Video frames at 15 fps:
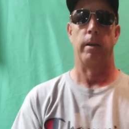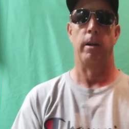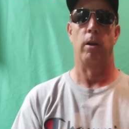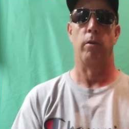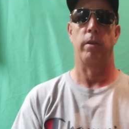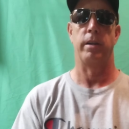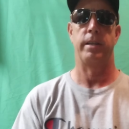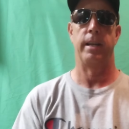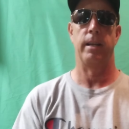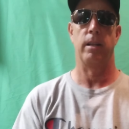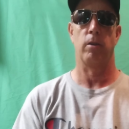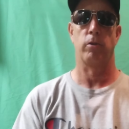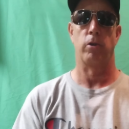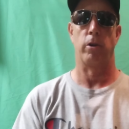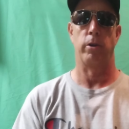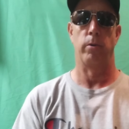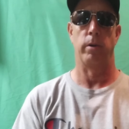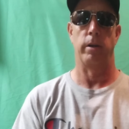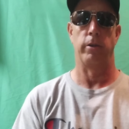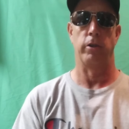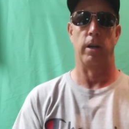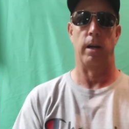You know, the dealers are
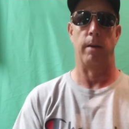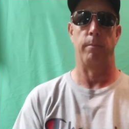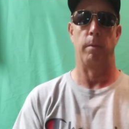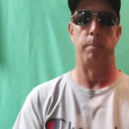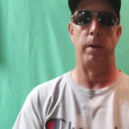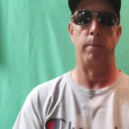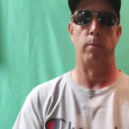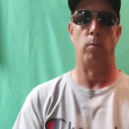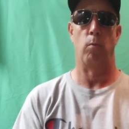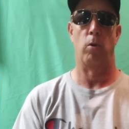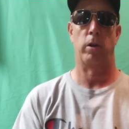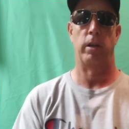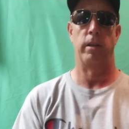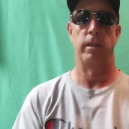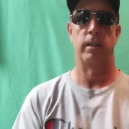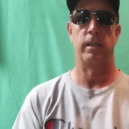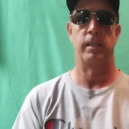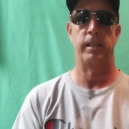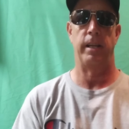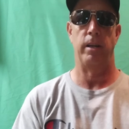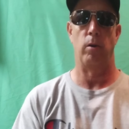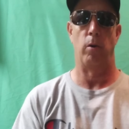doing a job. The people working the
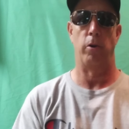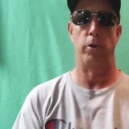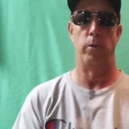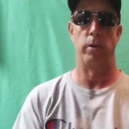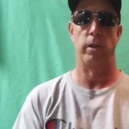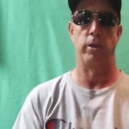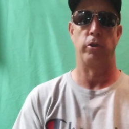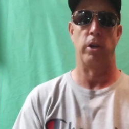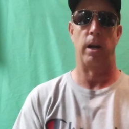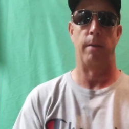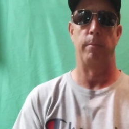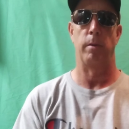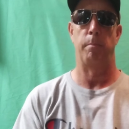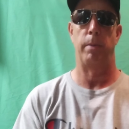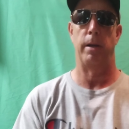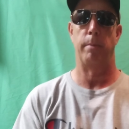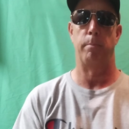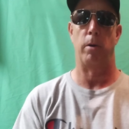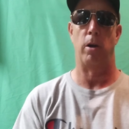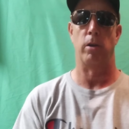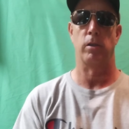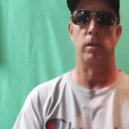casino are doing the job. The
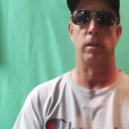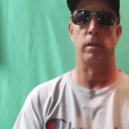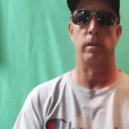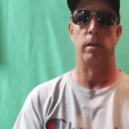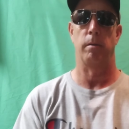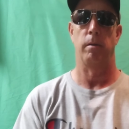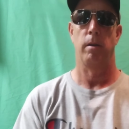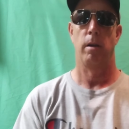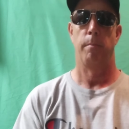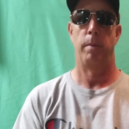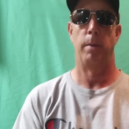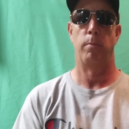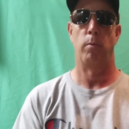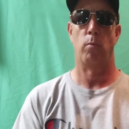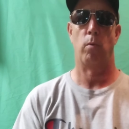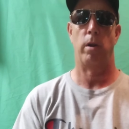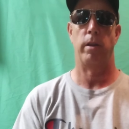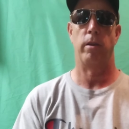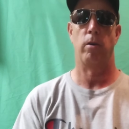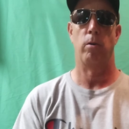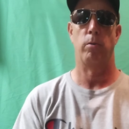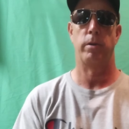pit bosses, the people running
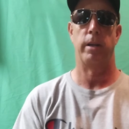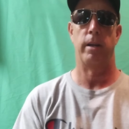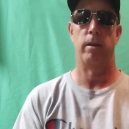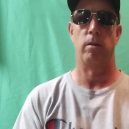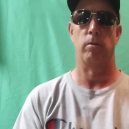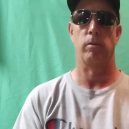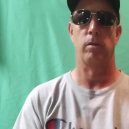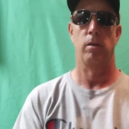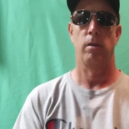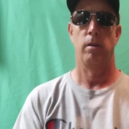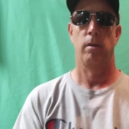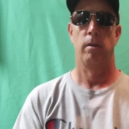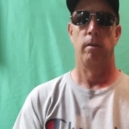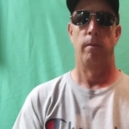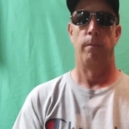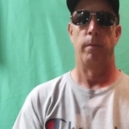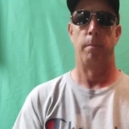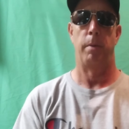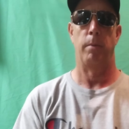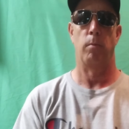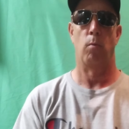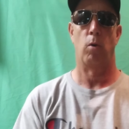the hotels,
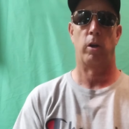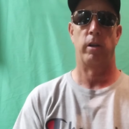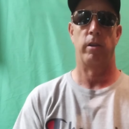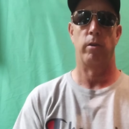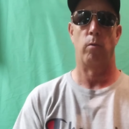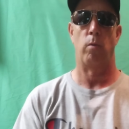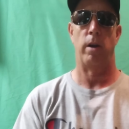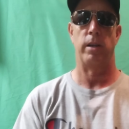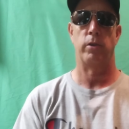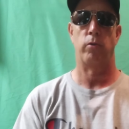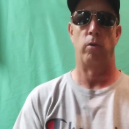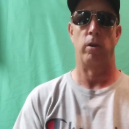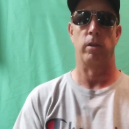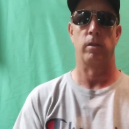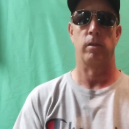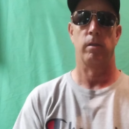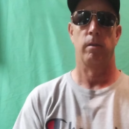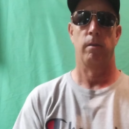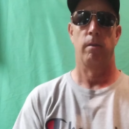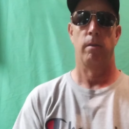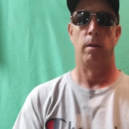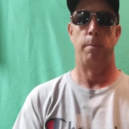the people working in the restaurants,
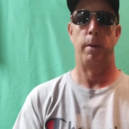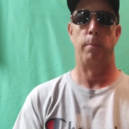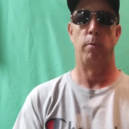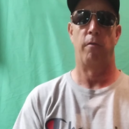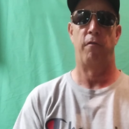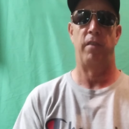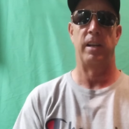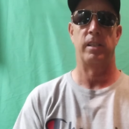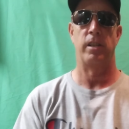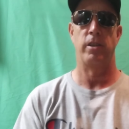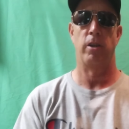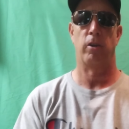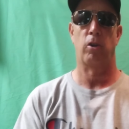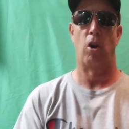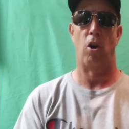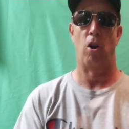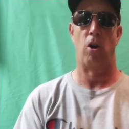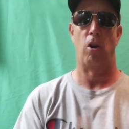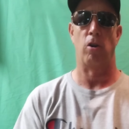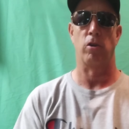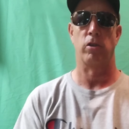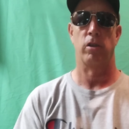people fixing your
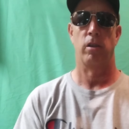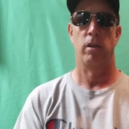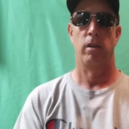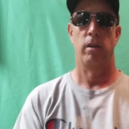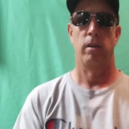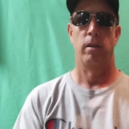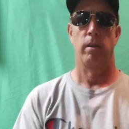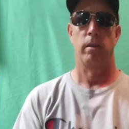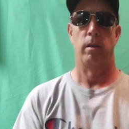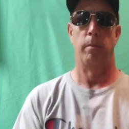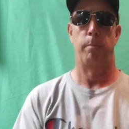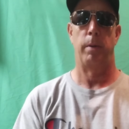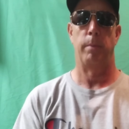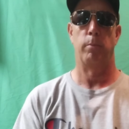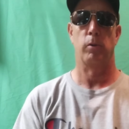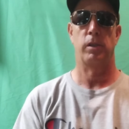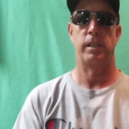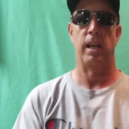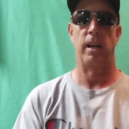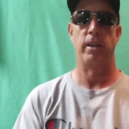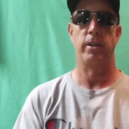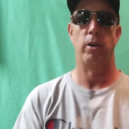cars, the people
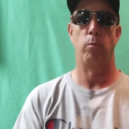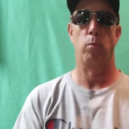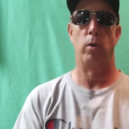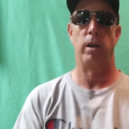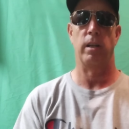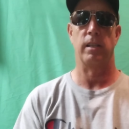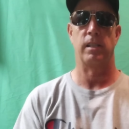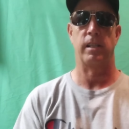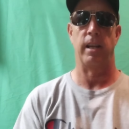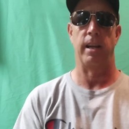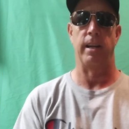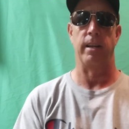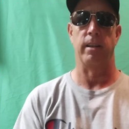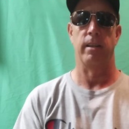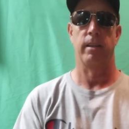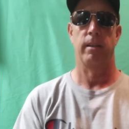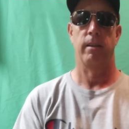selling you real estate